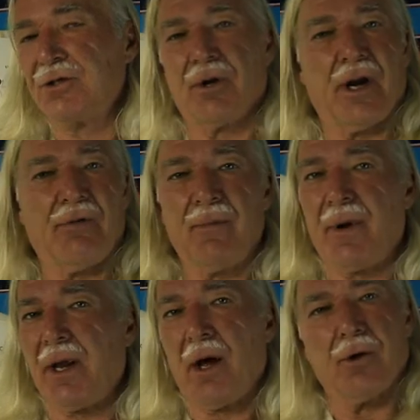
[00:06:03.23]
showed
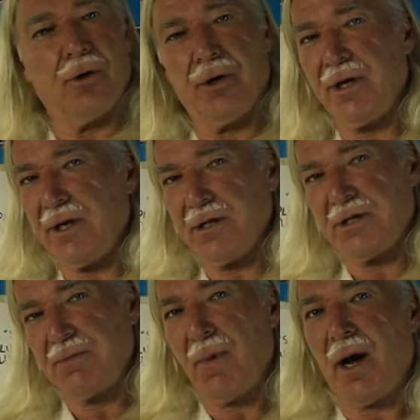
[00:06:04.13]
everybody how good he can
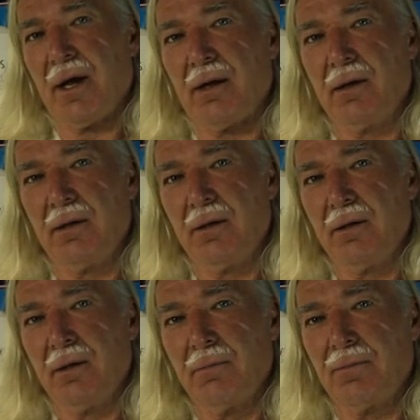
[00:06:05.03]
smile.
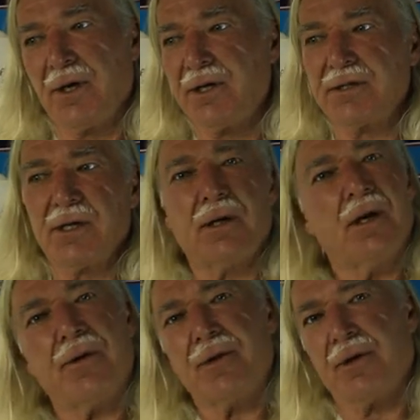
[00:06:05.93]
But he's done
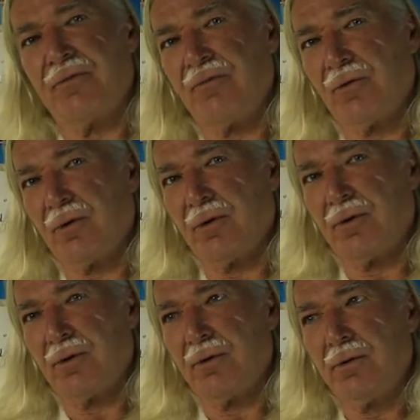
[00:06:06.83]
nothing
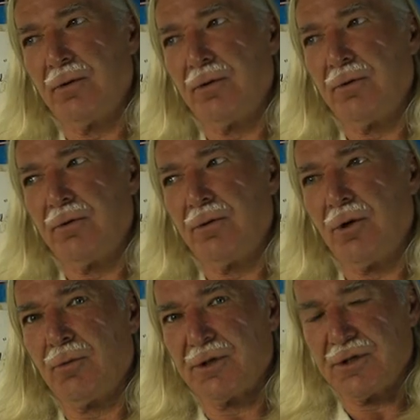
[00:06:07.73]
for
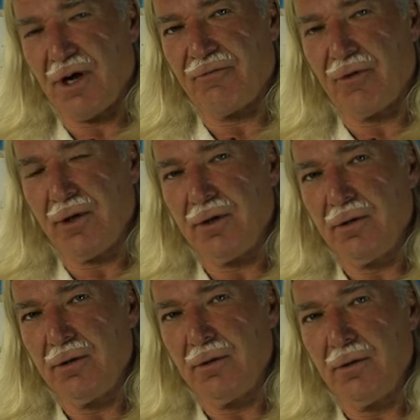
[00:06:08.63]
human
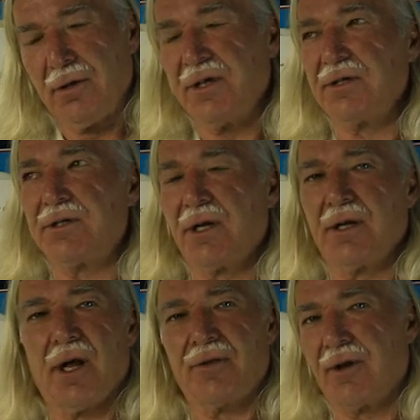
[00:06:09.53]
suffering. He's
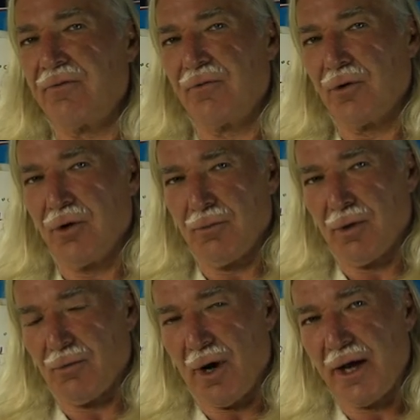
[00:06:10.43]
done nothing for
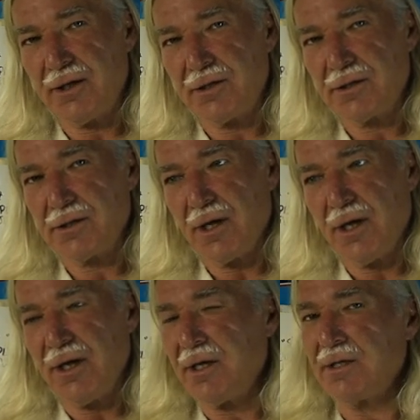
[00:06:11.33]
human rights.
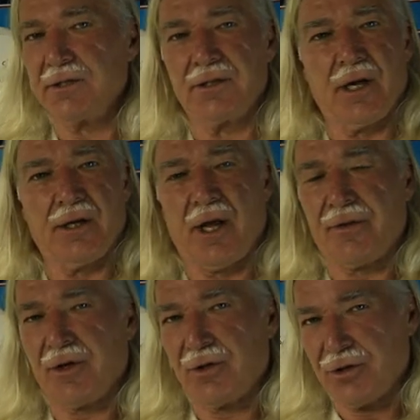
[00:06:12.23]
He's done
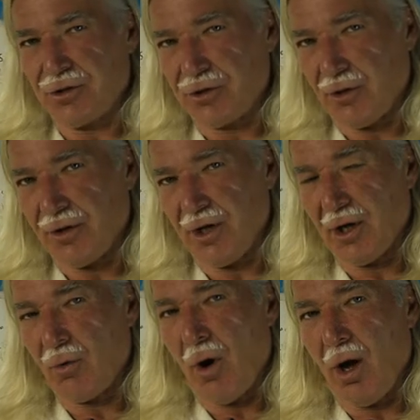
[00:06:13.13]
nothing to show the
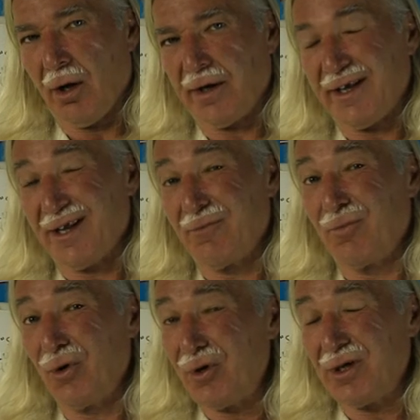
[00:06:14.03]
equality
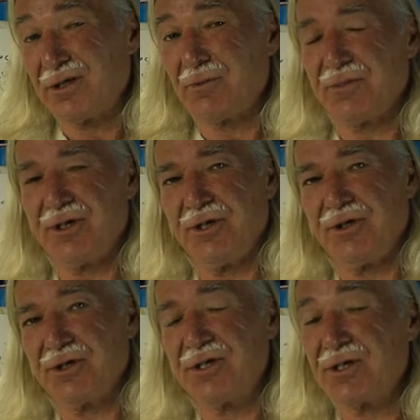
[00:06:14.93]
that Buddhism
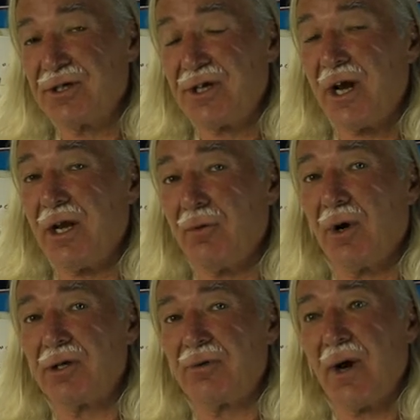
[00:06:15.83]
teaches. Instead, he
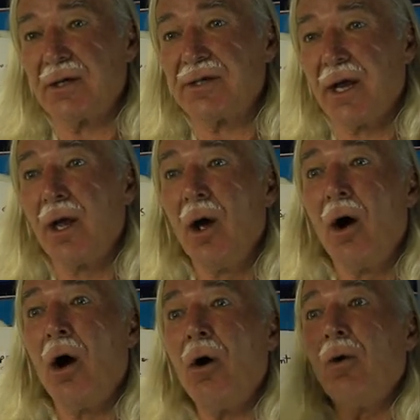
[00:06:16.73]
runs around saying,
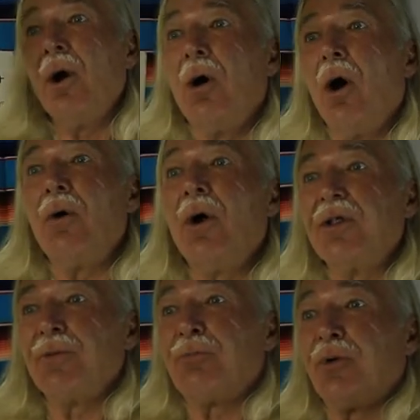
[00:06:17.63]
oh,
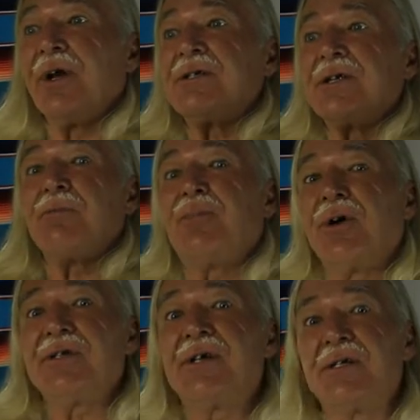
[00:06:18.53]
the prince and
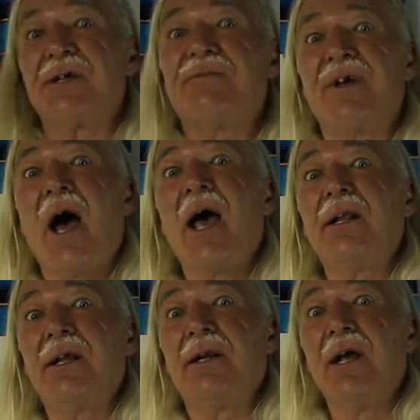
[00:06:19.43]
princess of
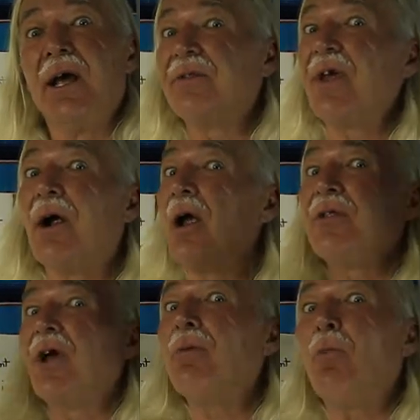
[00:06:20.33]
Thailand,
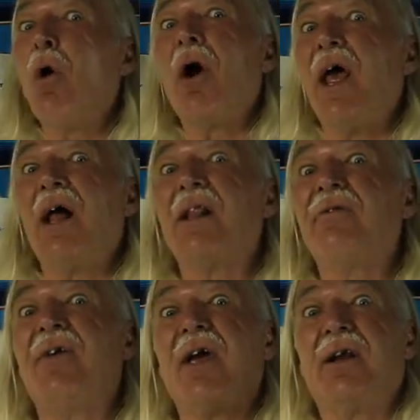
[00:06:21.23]
they're more
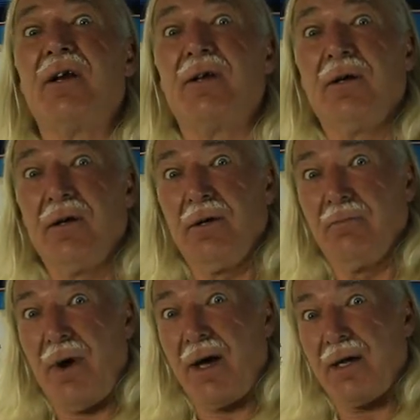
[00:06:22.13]
elevated
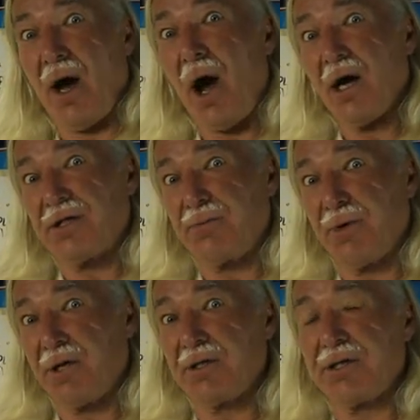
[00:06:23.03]
by gods
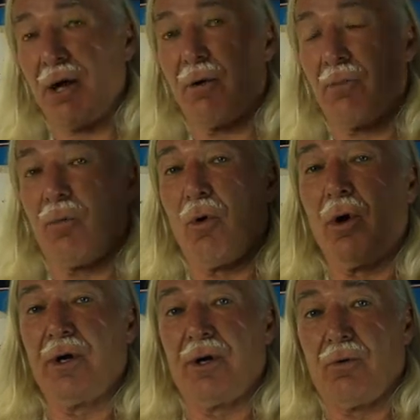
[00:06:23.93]
because they were
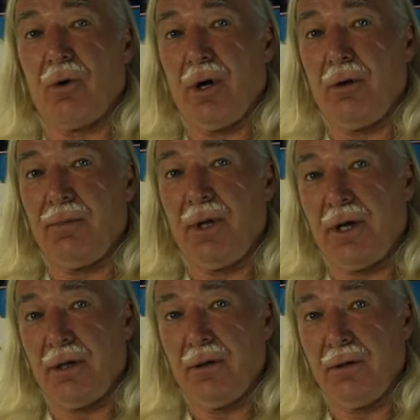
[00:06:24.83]
born to royal
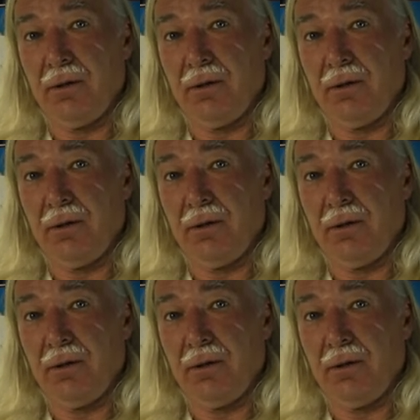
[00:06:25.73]
blood.